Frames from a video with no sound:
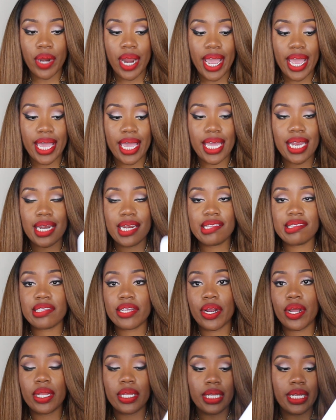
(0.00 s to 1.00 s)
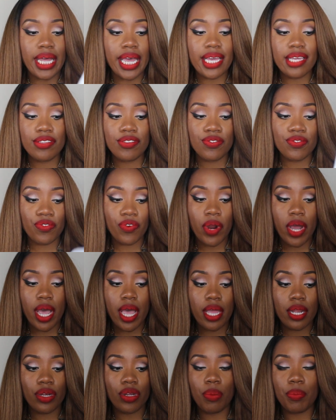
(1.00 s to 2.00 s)
and it is their lace
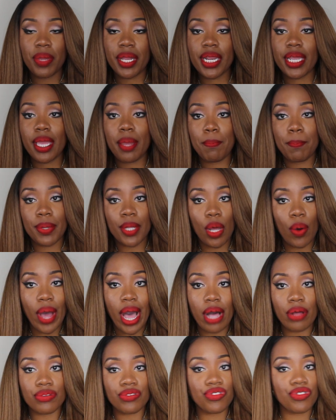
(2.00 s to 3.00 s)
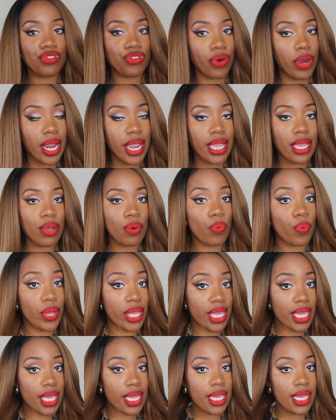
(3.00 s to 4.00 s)
front Dominican blowout straight
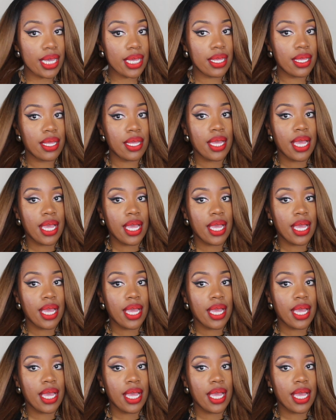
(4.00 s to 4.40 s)
wig.